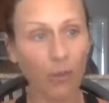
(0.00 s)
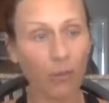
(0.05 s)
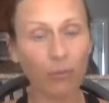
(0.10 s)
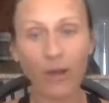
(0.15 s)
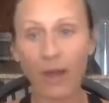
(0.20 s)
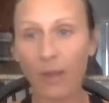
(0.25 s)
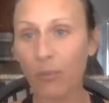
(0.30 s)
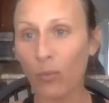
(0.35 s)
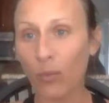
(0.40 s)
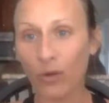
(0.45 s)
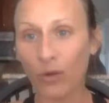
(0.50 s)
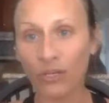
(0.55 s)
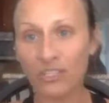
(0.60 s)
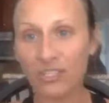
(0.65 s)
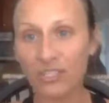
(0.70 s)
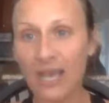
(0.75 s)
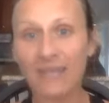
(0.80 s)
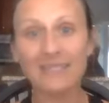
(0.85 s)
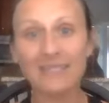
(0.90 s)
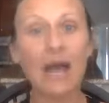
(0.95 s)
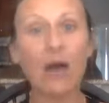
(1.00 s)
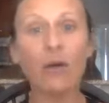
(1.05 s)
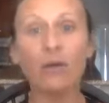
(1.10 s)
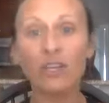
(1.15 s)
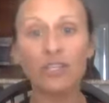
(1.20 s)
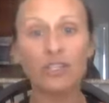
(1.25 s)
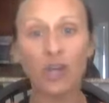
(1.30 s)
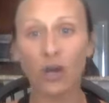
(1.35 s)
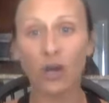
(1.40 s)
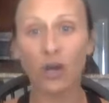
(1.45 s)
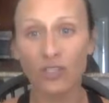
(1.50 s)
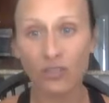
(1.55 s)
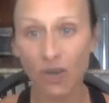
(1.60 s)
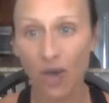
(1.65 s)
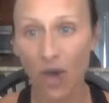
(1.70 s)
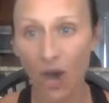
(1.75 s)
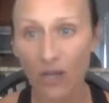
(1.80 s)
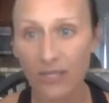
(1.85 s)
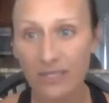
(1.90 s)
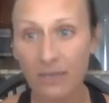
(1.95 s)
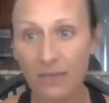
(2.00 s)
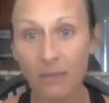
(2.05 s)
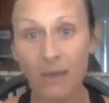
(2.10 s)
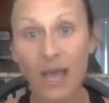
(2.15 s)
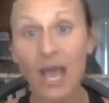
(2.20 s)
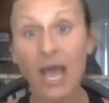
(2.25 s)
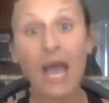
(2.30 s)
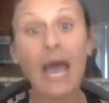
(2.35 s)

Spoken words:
prep workshops. Salad jars are awesome.